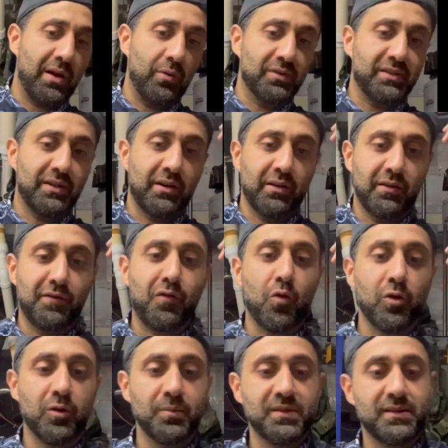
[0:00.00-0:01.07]
I was sitting on the
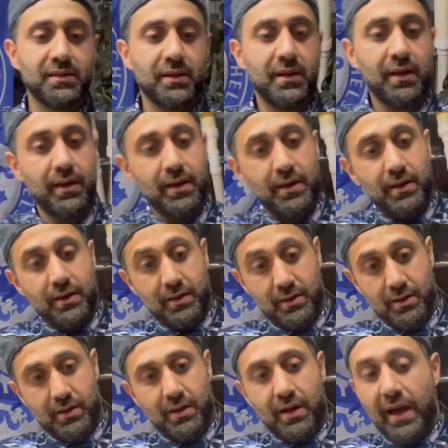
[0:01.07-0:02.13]
forums.
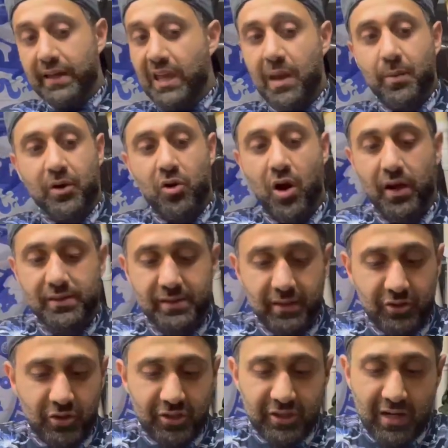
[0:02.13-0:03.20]
I came across the
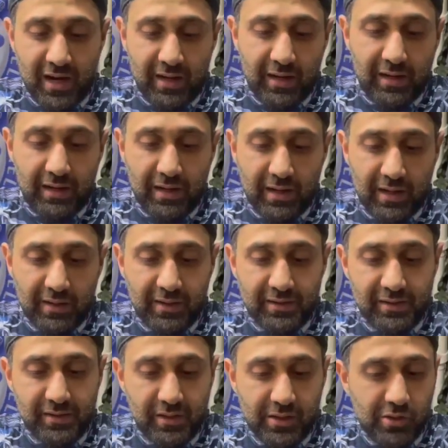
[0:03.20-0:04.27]
Trijicon ACOG. This
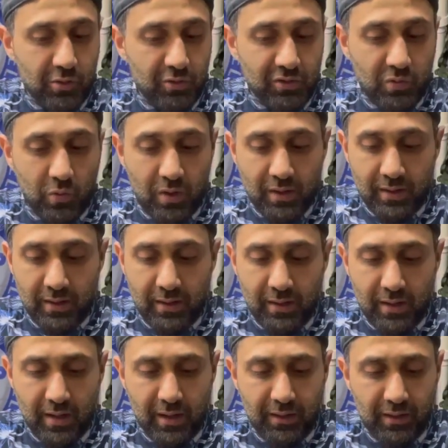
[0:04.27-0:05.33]
is a used one.
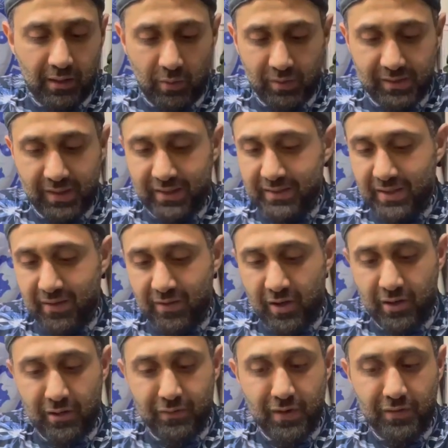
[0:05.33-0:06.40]
I think it was like
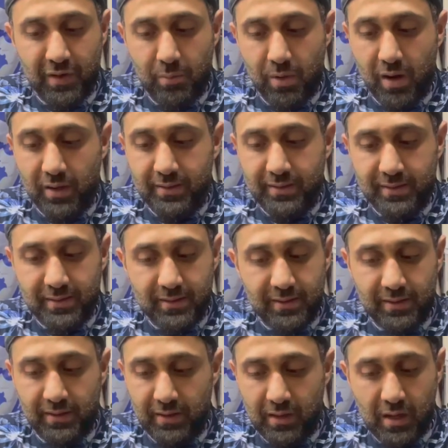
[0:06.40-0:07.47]
$750.
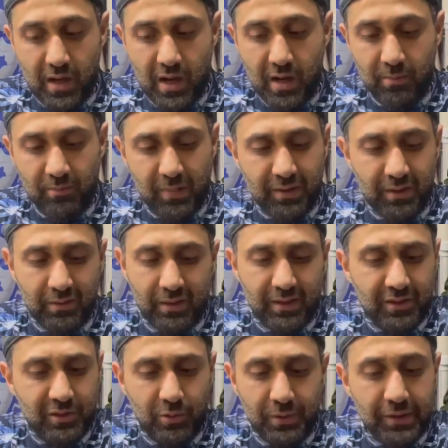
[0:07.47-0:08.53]
I think
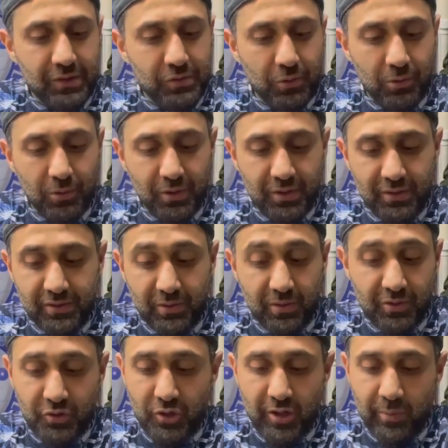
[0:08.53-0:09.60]
like 2 years old. So the
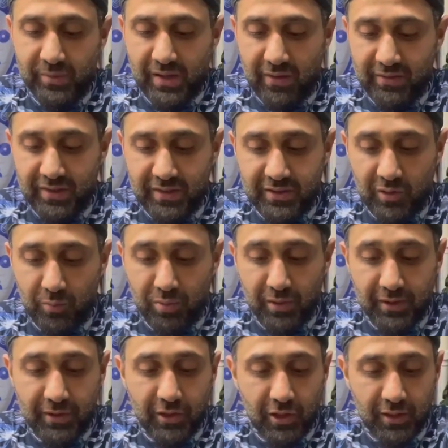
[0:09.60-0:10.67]
tritium is obviously still
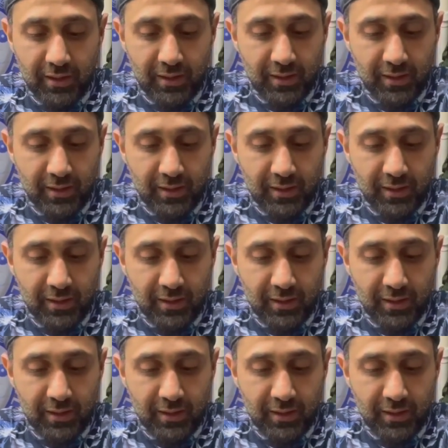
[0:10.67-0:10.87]
pretty good.